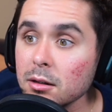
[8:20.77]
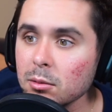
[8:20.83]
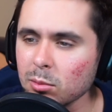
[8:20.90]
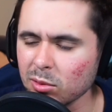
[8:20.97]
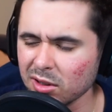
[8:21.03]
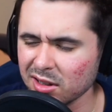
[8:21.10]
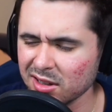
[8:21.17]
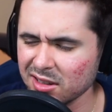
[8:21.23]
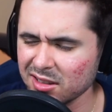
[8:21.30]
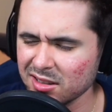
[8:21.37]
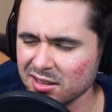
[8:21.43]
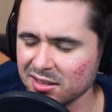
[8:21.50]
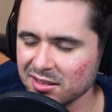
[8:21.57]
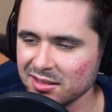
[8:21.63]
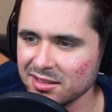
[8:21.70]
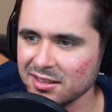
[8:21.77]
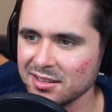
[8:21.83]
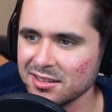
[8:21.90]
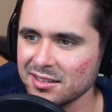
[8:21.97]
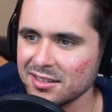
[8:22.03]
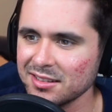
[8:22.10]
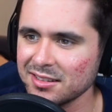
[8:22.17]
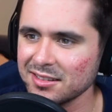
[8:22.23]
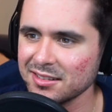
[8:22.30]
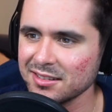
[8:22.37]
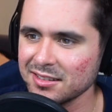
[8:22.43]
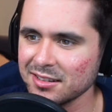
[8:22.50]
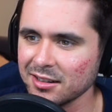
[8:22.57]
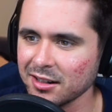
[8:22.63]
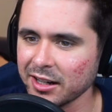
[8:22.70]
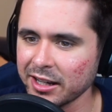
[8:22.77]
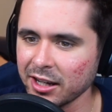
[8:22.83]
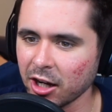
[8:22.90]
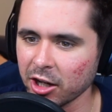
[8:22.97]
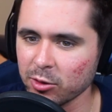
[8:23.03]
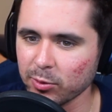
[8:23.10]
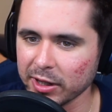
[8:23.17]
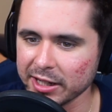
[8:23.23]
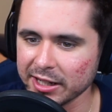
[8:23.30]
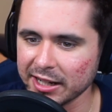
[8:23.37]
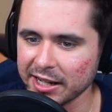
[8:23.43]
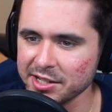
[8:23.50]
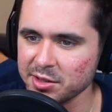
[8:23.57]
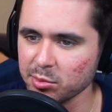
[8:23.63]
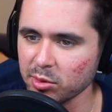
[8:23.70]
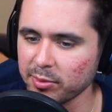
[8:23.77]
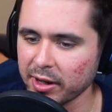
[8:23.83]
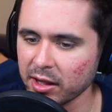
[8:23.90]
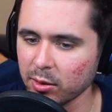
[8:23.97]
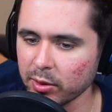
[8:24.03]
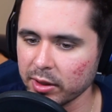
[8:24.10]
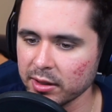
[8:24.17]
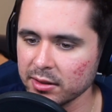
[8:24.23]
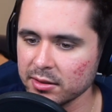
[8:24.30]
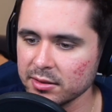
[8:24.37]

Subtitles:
What? All right, unrecognizable, by the way.